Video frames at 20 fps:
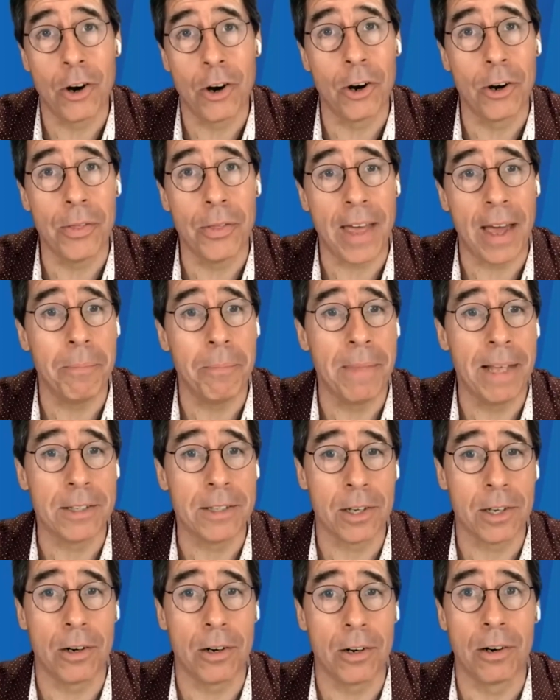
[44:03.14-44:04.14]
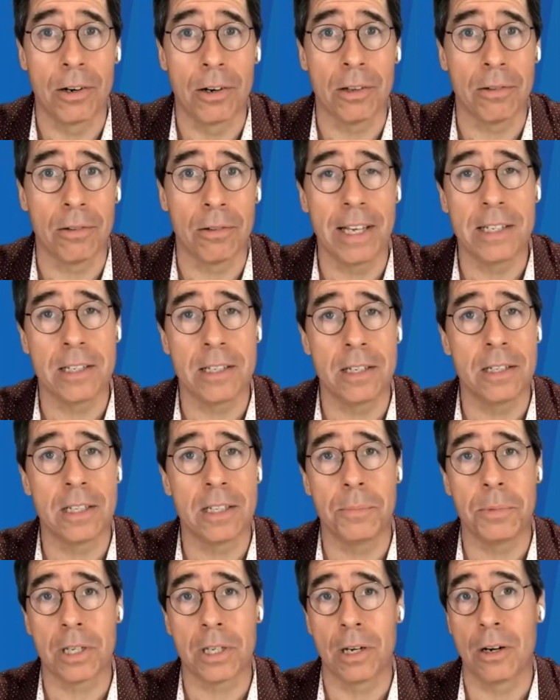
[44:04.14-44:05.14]
going to hurt them. That's going to hurt the
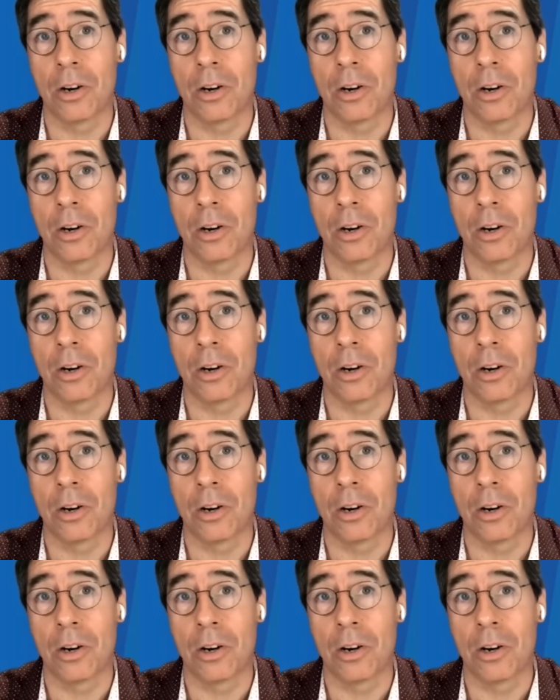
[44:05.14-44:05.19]
relationships,